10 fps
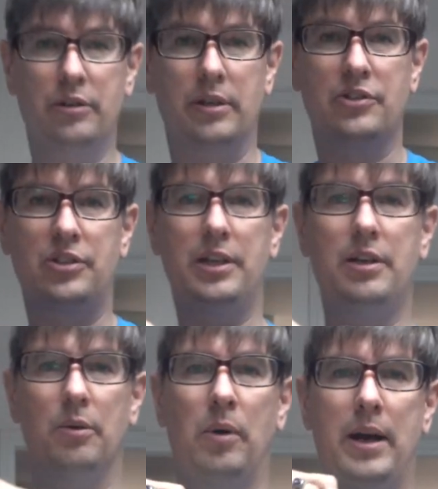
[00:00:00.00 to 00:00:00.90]
can see
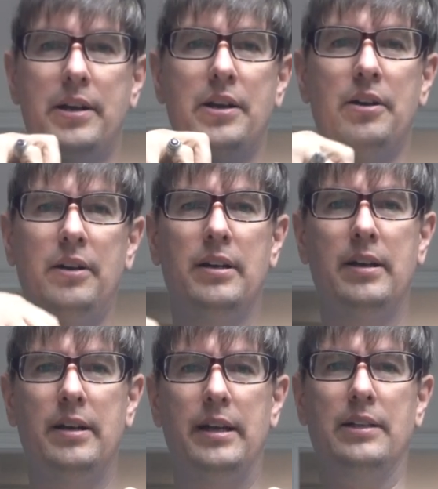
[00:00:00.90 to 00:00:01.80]
right here,
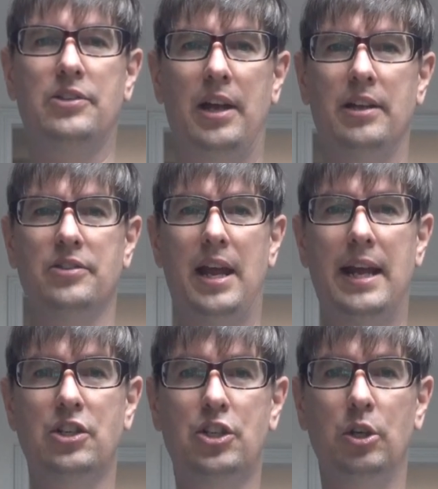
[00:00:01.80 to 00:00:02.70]
it says
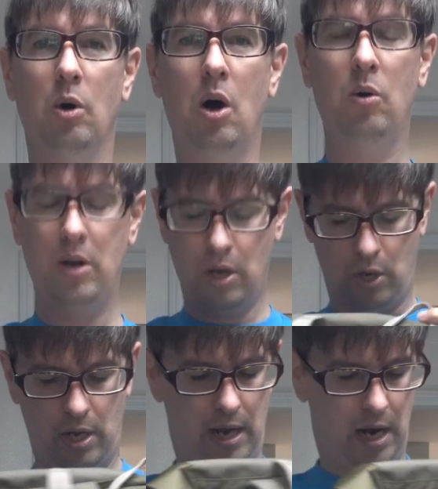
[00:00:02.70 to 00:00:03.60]

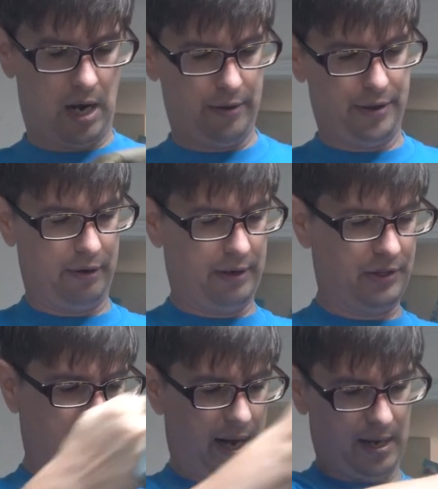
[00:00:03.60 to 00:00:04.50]
H2O. There
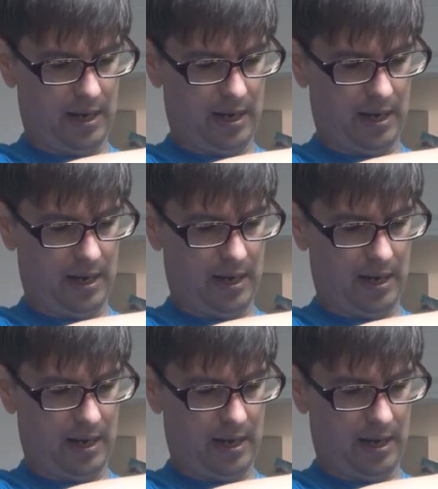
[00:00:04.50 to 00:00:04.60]
is a